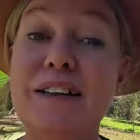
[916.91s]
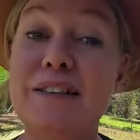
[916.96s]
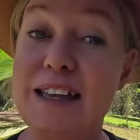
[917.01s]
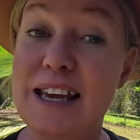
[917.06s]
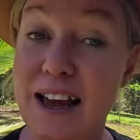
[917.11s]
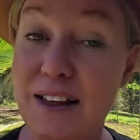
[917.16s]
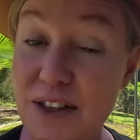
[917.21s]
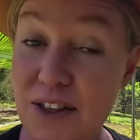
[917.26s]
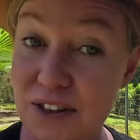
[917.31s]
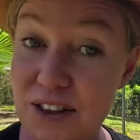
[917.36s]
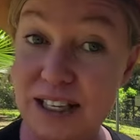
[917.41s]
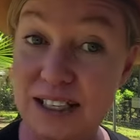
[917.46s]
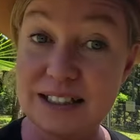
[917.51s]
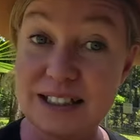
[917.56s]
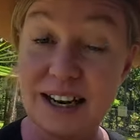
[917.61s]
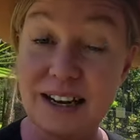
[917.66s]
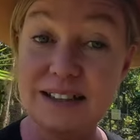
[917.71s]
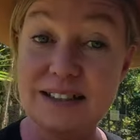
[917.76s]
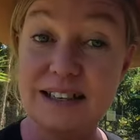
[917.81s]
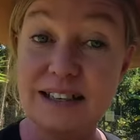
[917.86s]
The other thing it
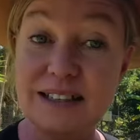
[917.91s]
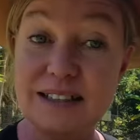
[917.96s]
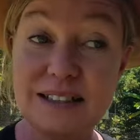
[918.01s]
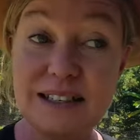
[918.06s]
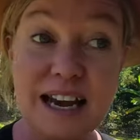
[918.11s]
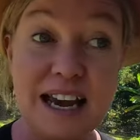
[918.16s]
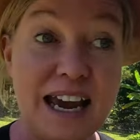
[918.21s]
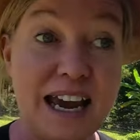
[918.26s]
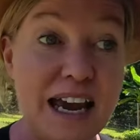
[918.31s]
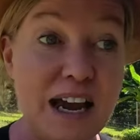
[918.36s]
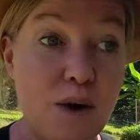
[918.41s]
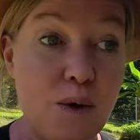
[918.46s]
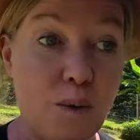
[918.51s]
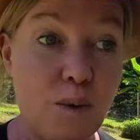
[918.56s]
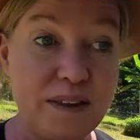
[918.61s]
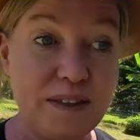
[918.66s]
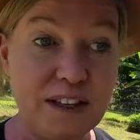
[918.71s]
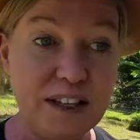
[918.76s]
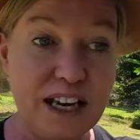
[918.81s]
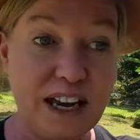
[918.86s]
does is
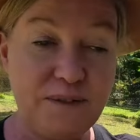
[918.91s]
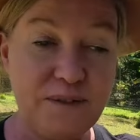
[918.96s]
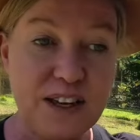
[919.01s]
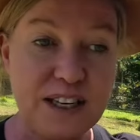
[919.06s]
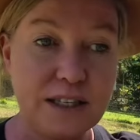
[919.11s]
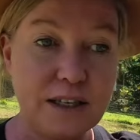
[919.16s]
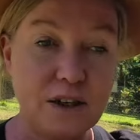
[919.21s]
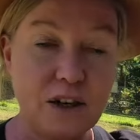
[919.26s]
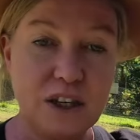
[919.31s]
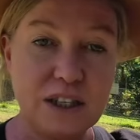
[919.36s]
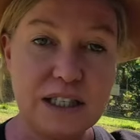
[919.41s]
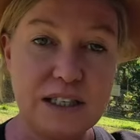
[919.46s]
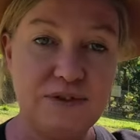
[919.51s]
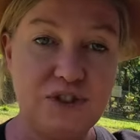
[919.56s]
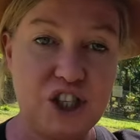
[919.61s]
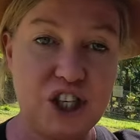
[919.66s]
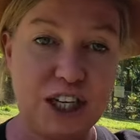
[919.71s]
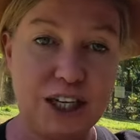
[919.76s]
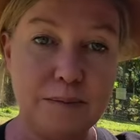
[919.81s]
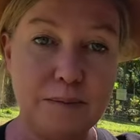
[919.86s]
when the, if there's lots of
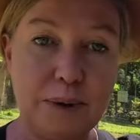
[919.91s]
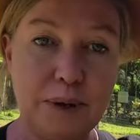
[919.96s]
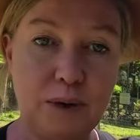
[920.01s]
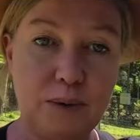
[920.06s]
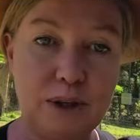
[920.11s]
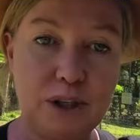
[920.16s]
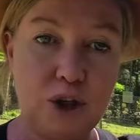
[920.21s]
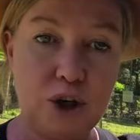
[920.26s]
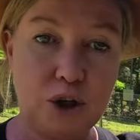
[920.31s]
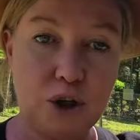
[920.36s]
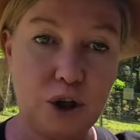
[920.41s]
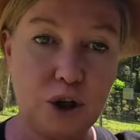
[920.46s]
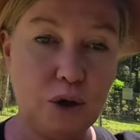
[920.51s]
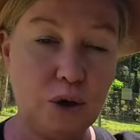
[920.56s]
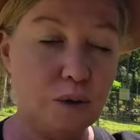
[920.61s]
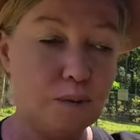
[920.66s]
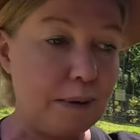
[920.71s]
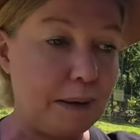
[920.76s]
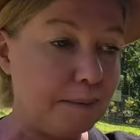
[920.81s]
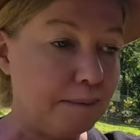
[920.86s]
chicken poo in your
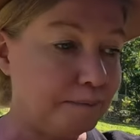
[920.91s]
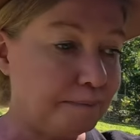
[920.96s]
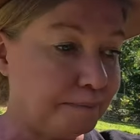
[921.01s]
coop,